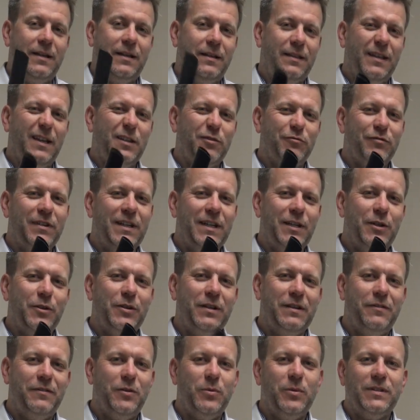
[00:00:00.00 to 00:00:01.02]
That's really good
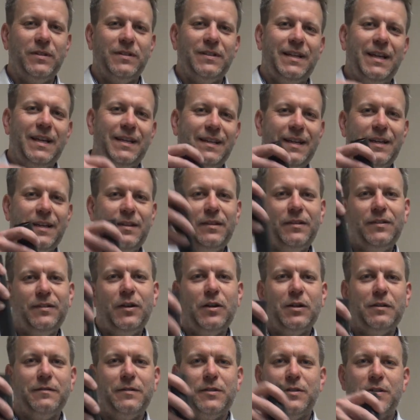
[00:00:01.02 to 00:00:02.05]
if you want to get down the
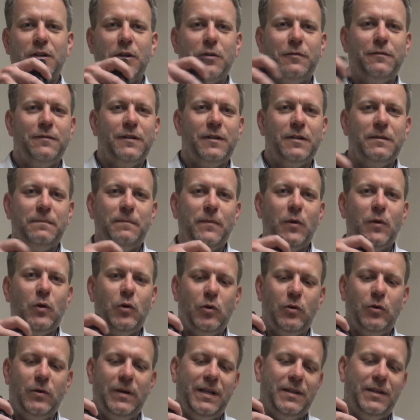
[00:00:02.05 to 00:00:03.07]
side of a sofa
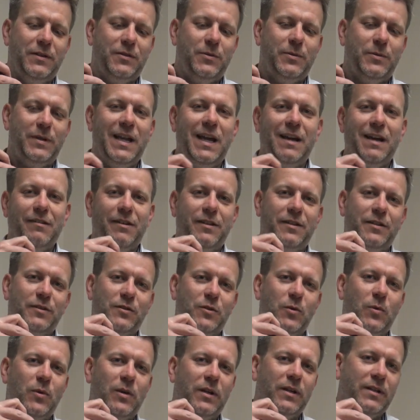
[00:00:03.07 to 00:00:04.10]
or into an area that's
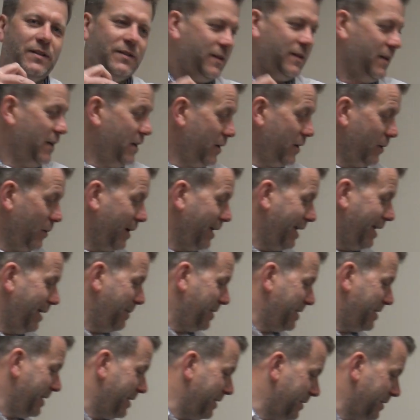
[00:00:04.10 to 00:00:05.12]
quite limited in